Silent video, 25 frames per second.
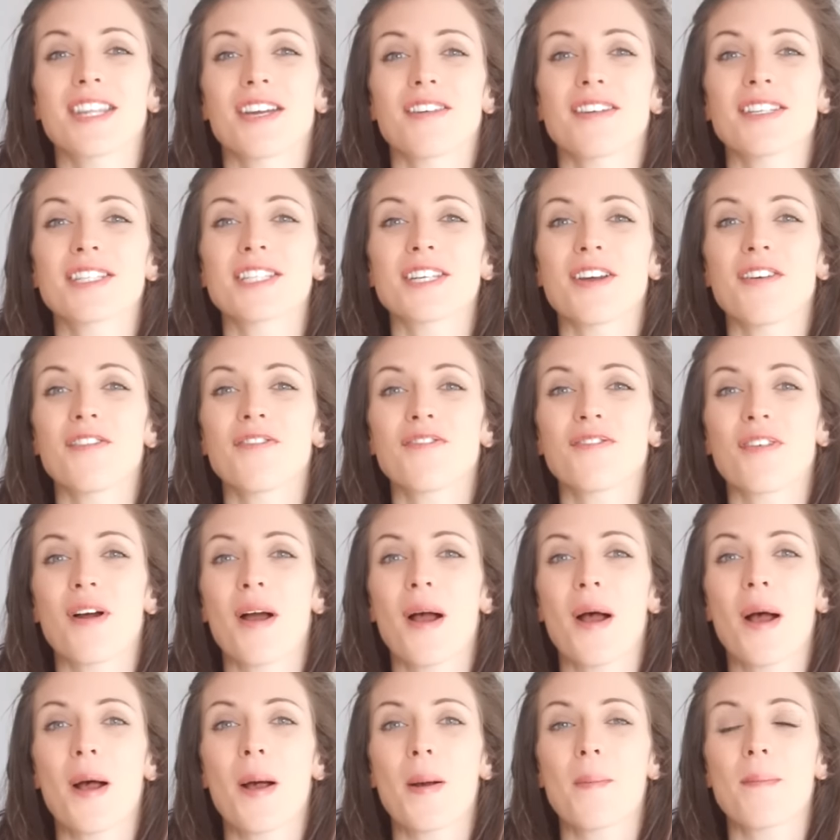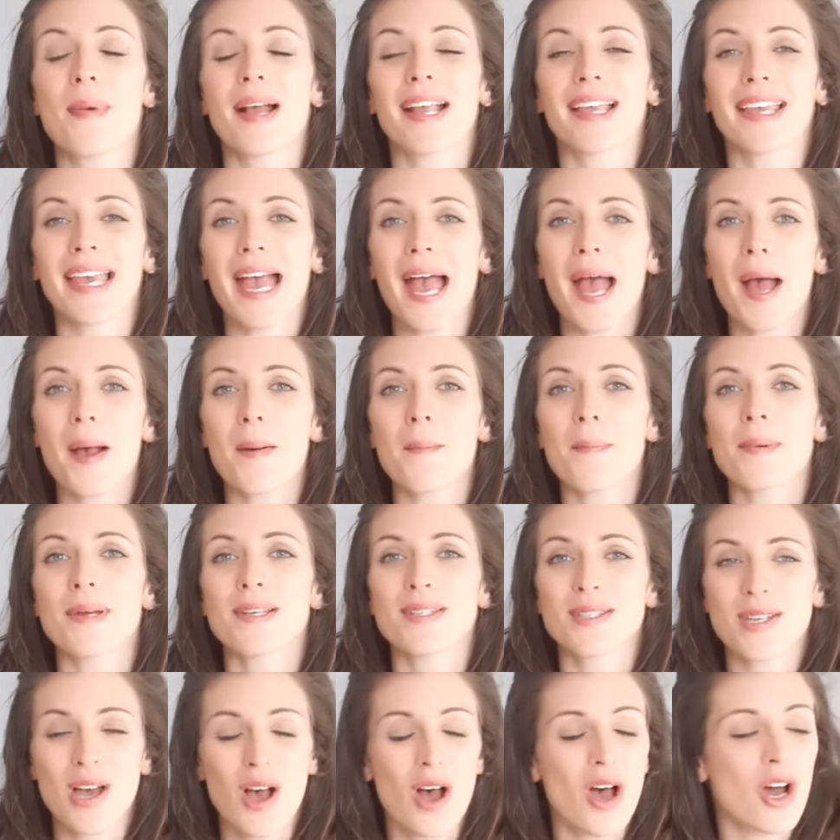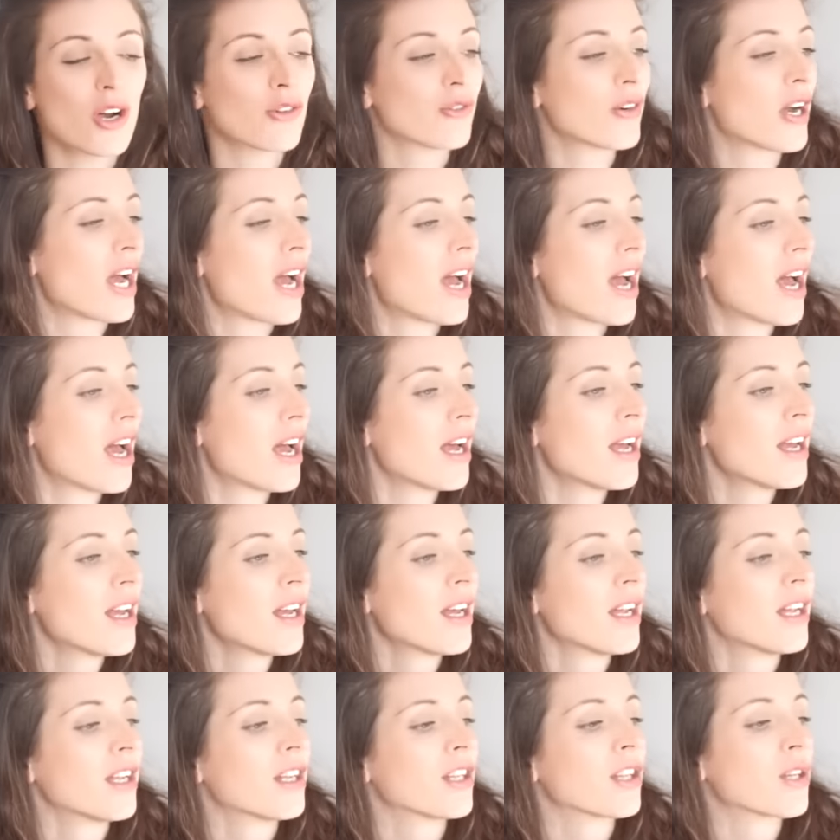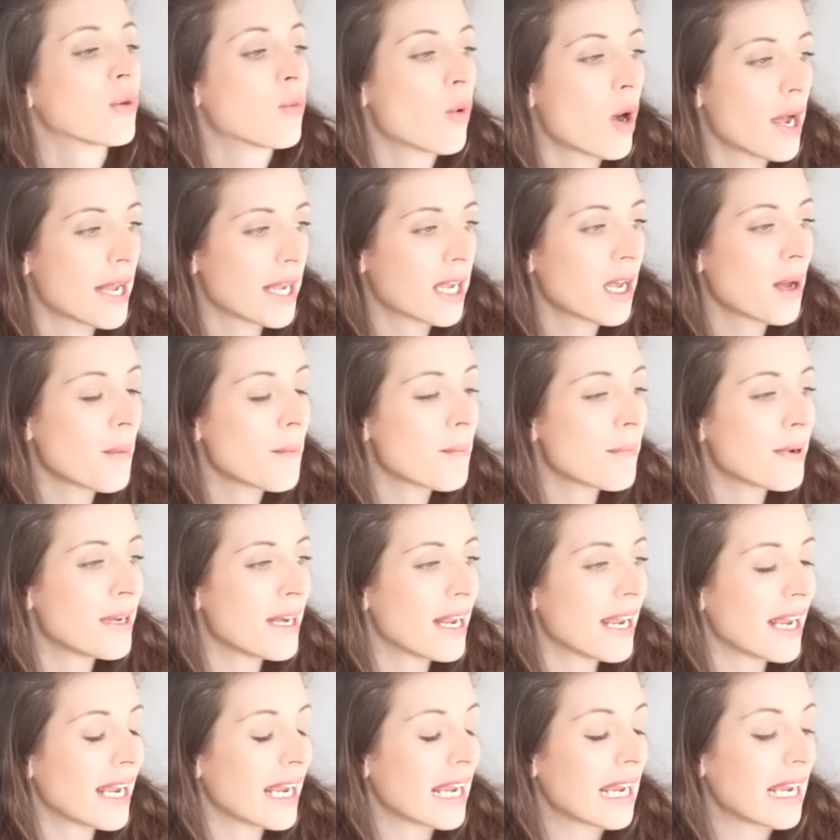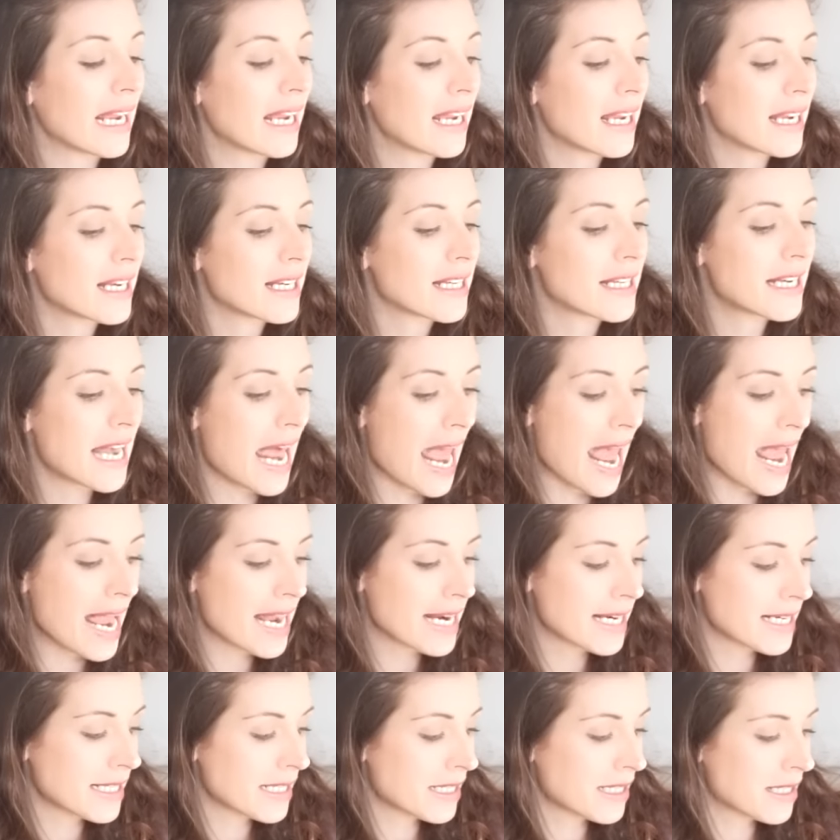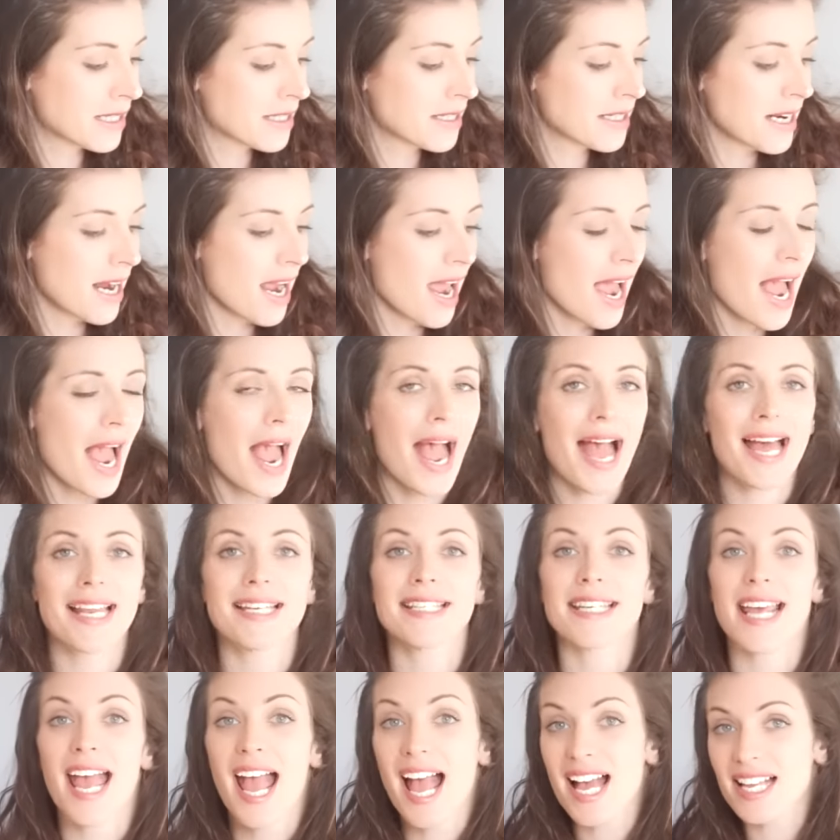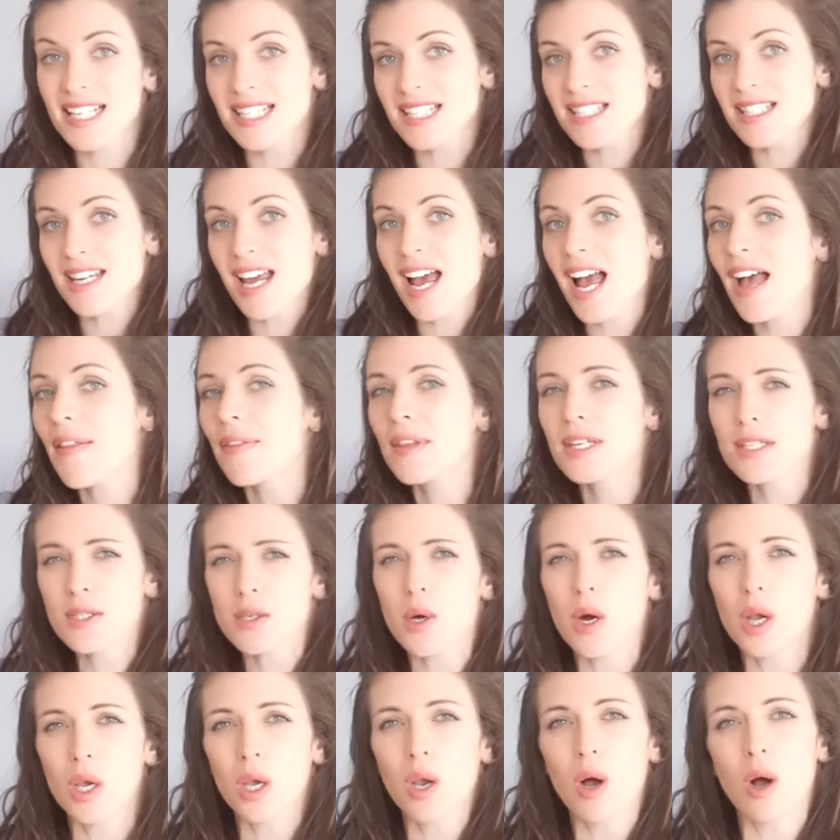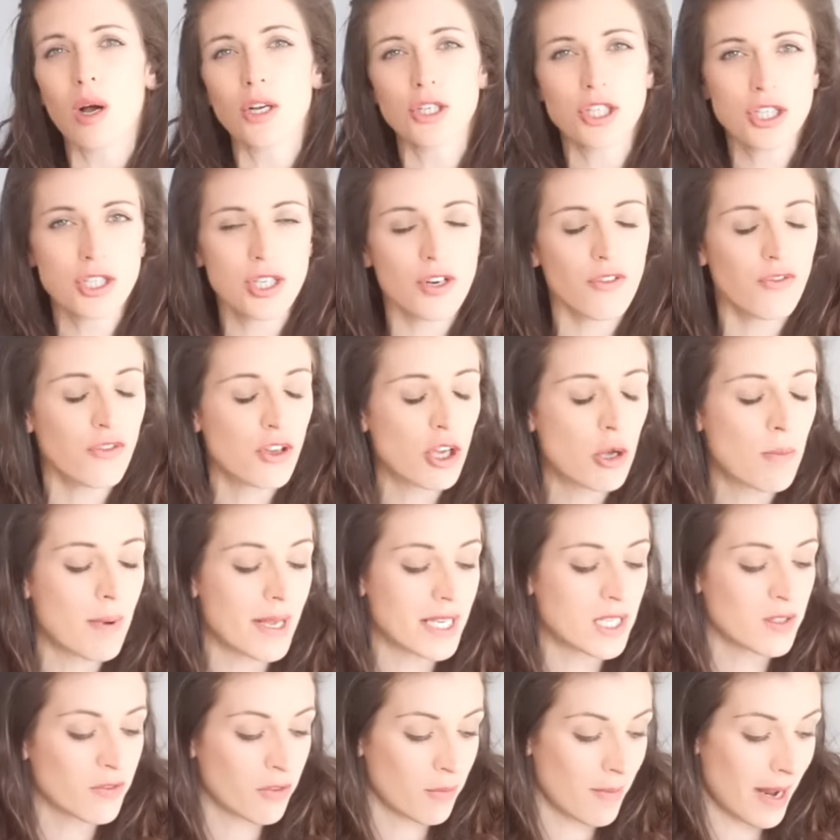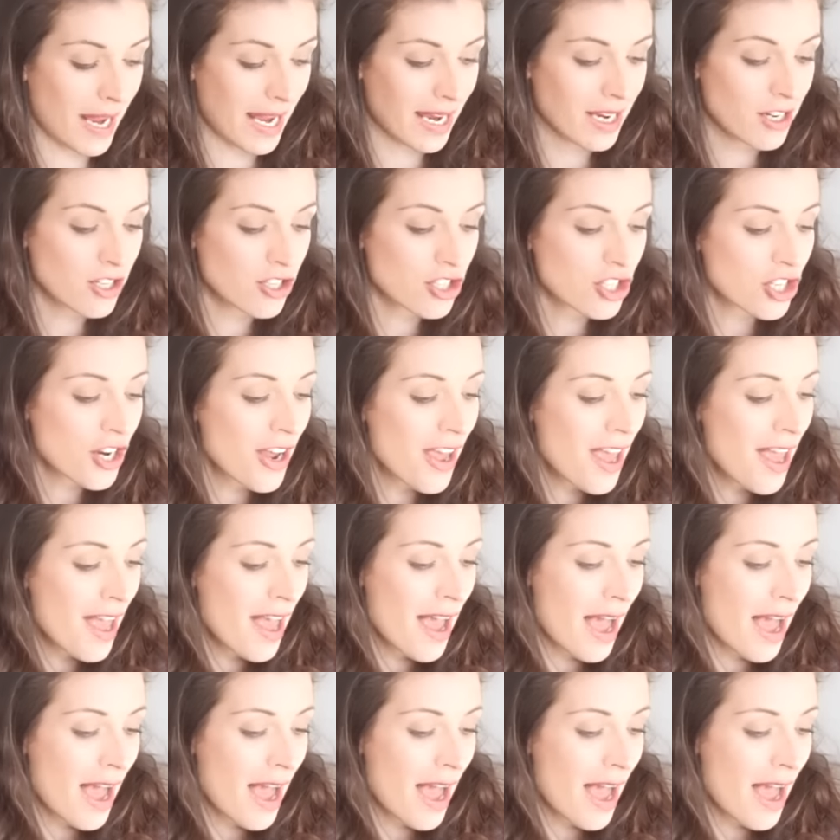So there is stuff from Gap, Zara, The White Company, Next, and Asda. There's not a lot, just a few bits from each.